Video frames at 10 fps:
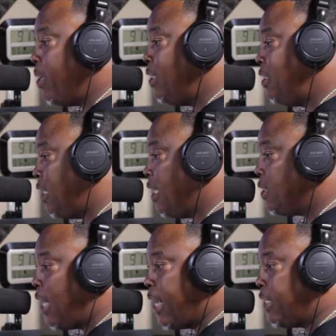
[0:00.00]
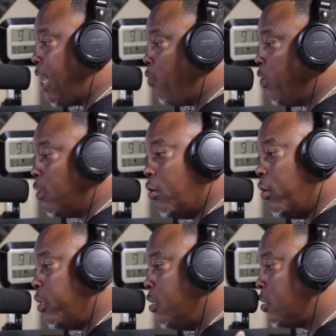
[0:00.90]
on me just like that with
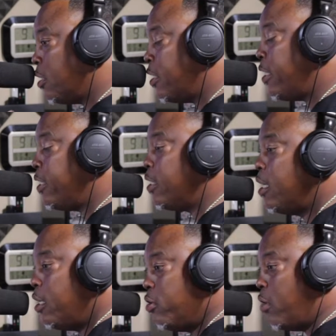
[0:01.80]
lawyers. And then,